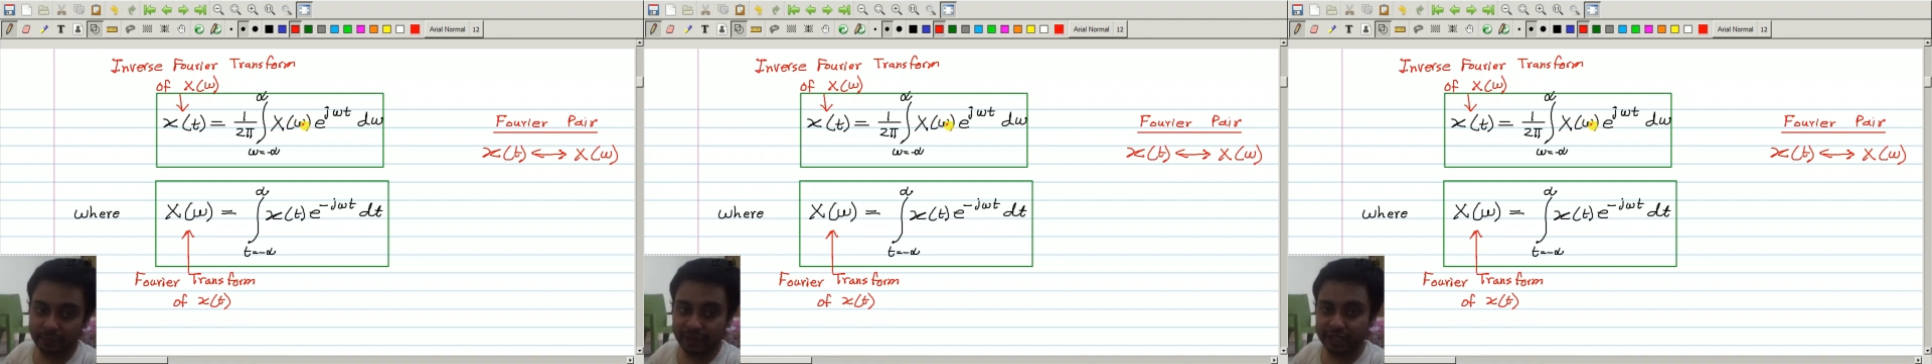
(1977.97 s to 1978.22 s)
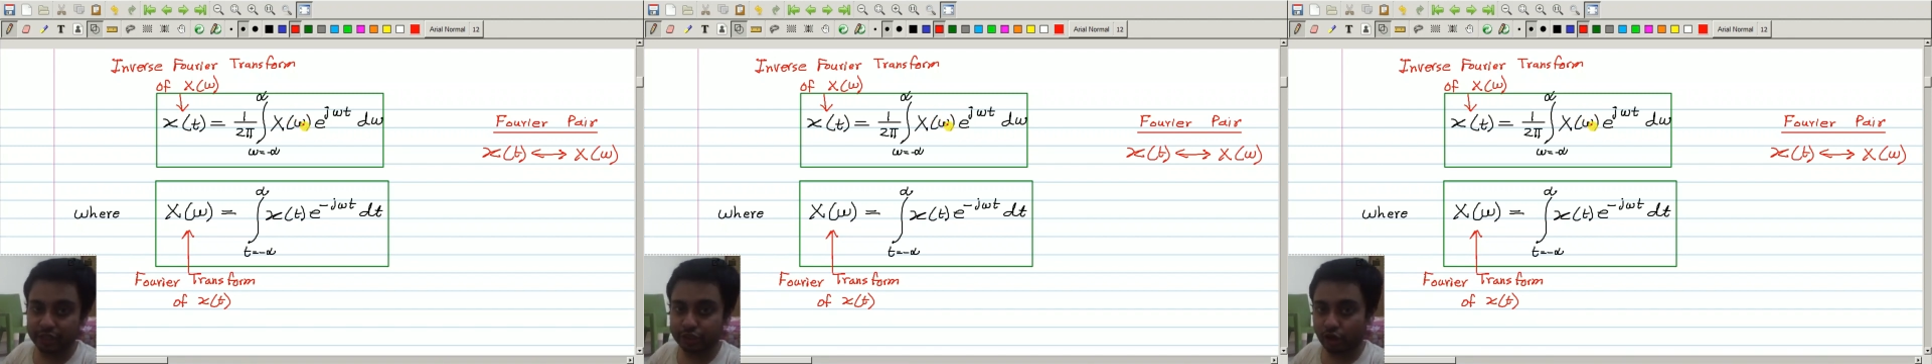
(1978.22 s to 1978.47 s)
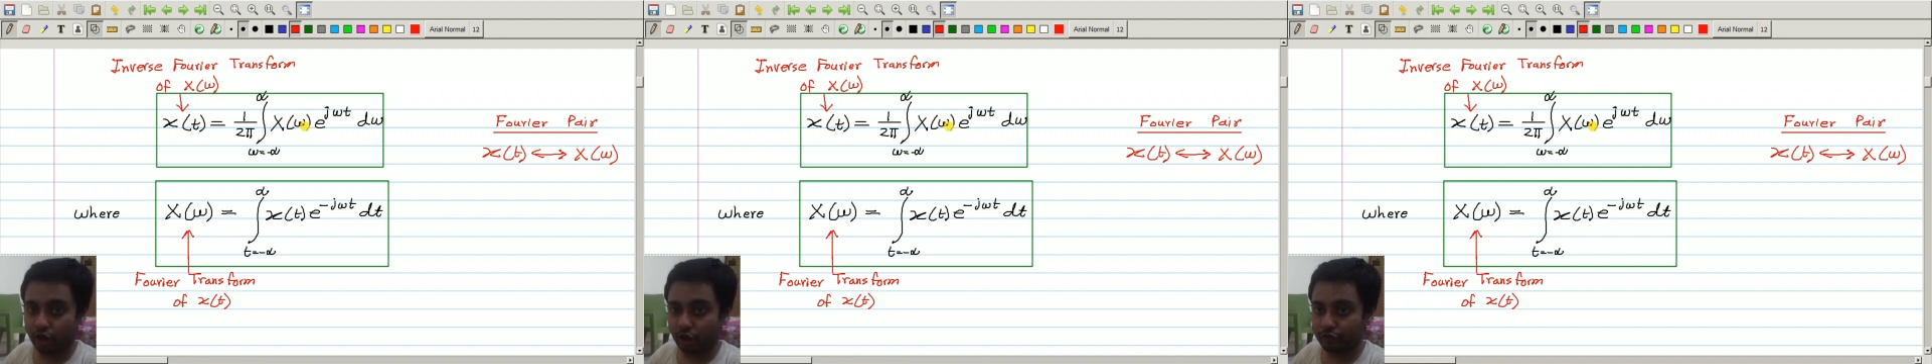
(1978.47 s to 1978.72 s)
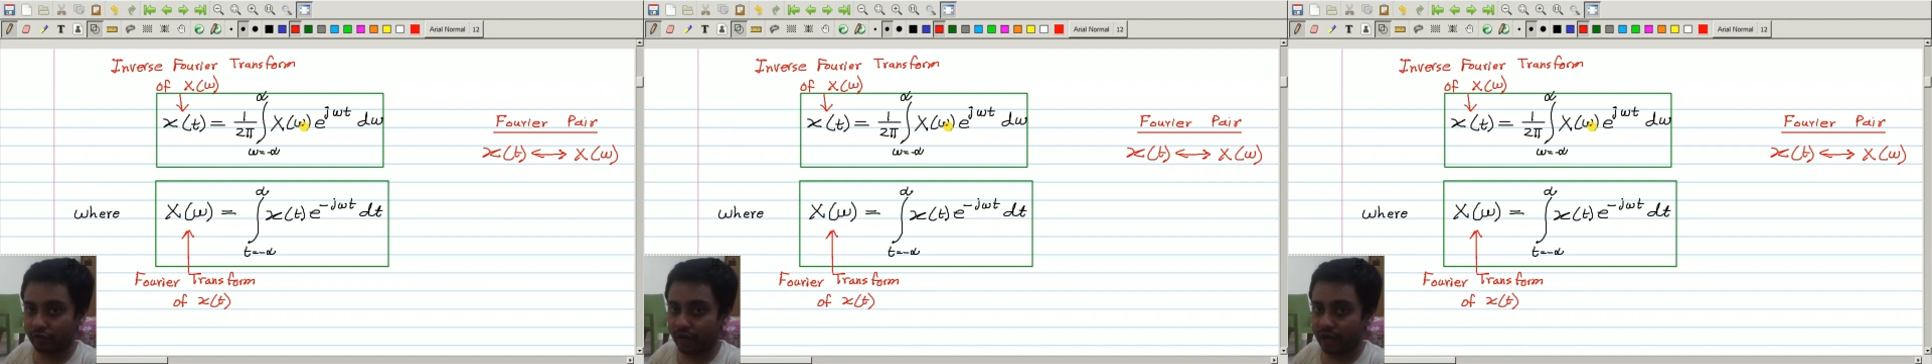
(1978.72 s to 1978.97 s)

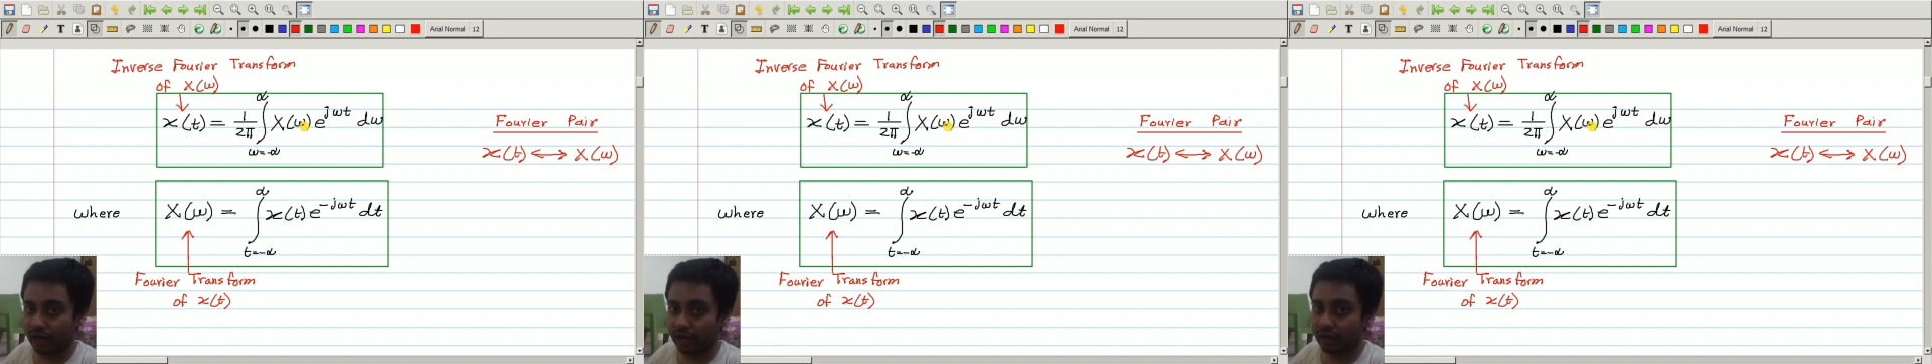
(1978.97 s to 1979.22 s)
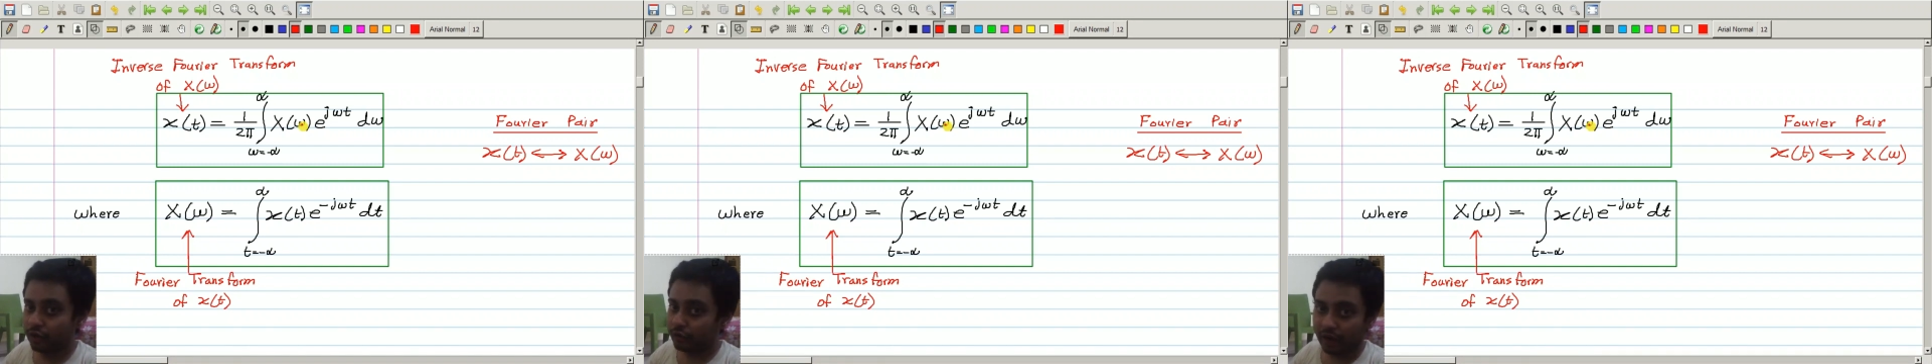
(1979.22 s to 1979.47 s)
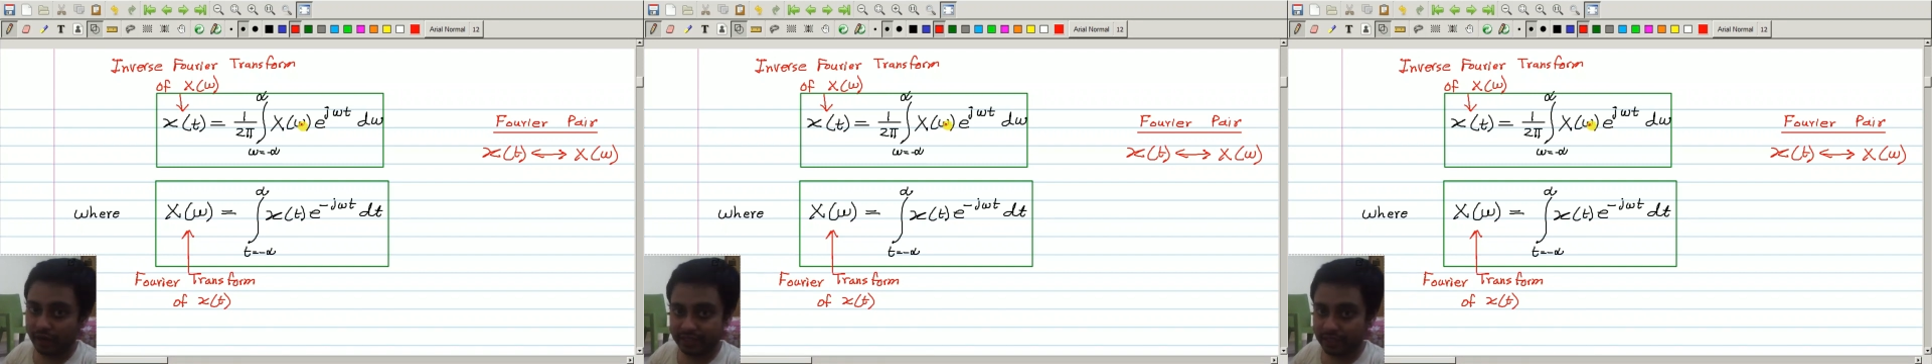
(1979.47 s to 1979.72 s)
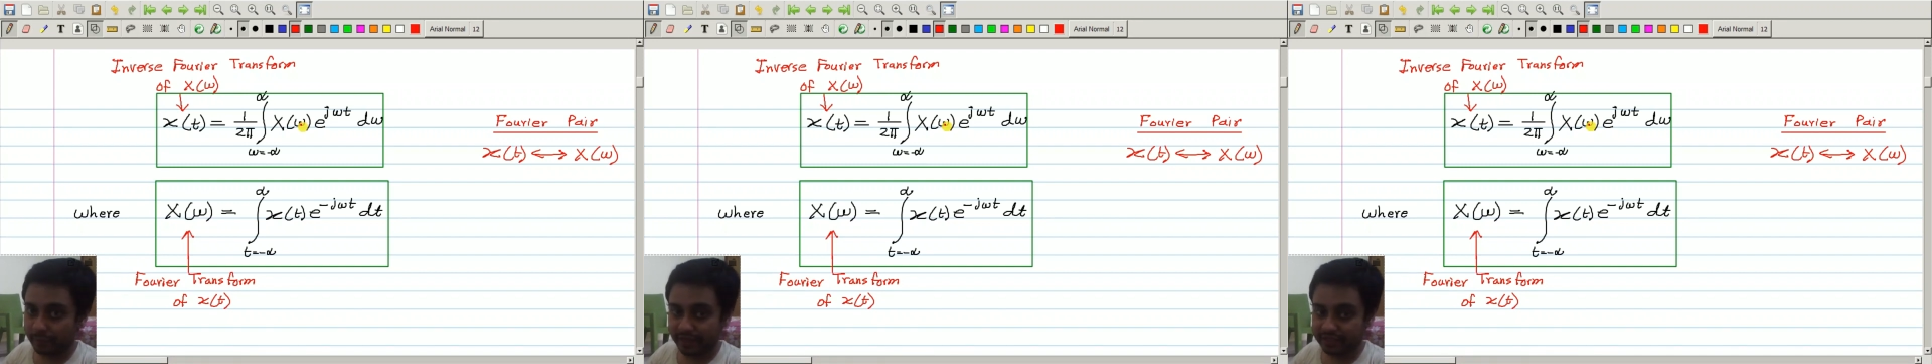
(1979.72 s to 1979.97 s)
fundamental frequency.
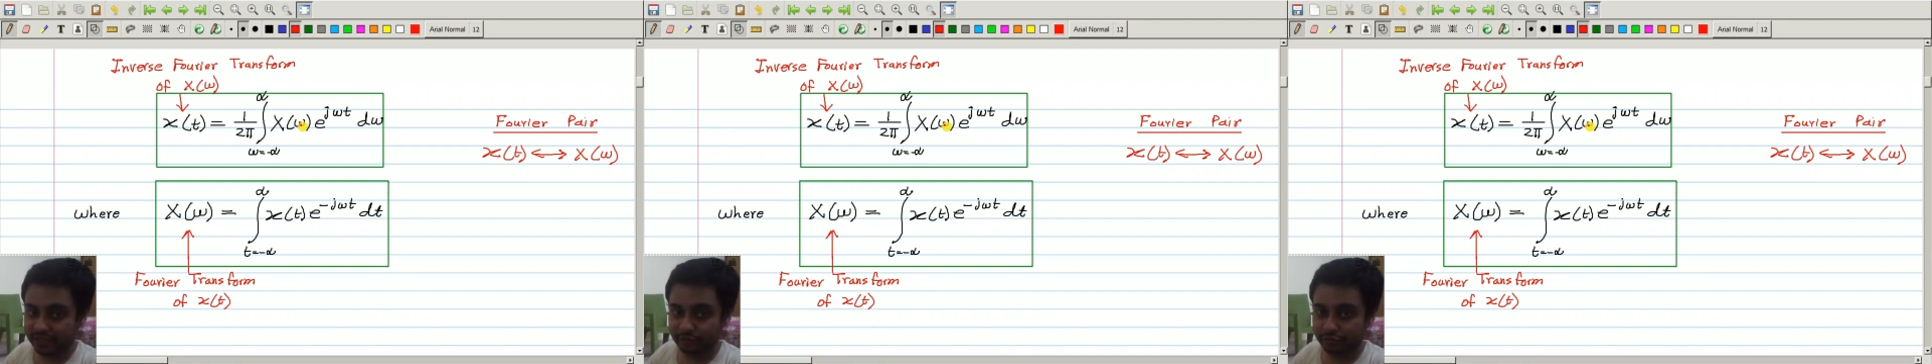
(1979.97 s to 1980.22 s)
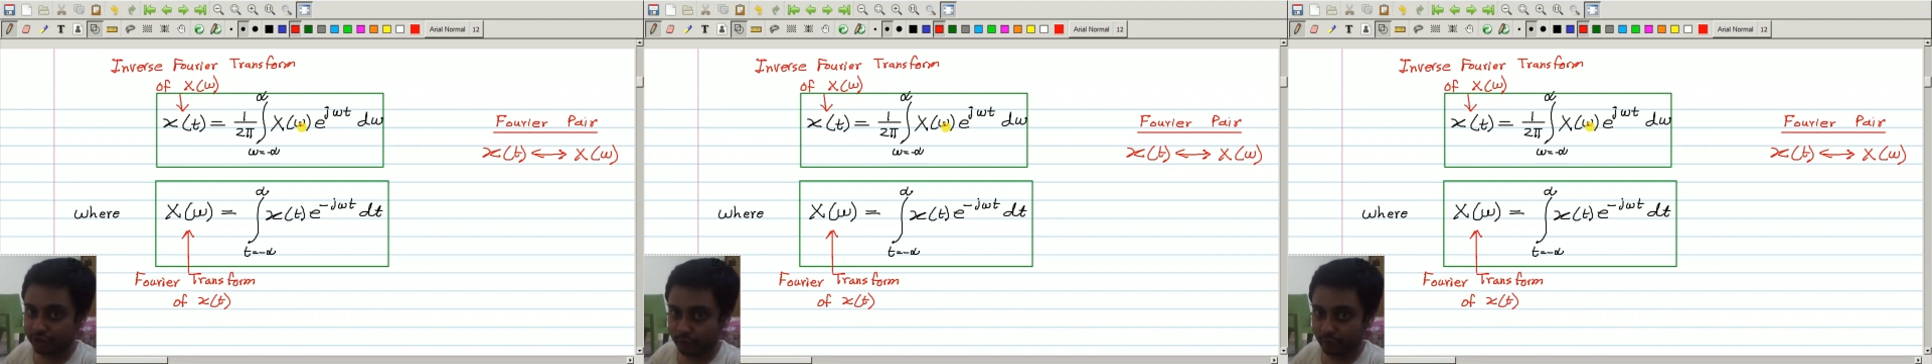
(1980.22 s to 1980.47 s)
No,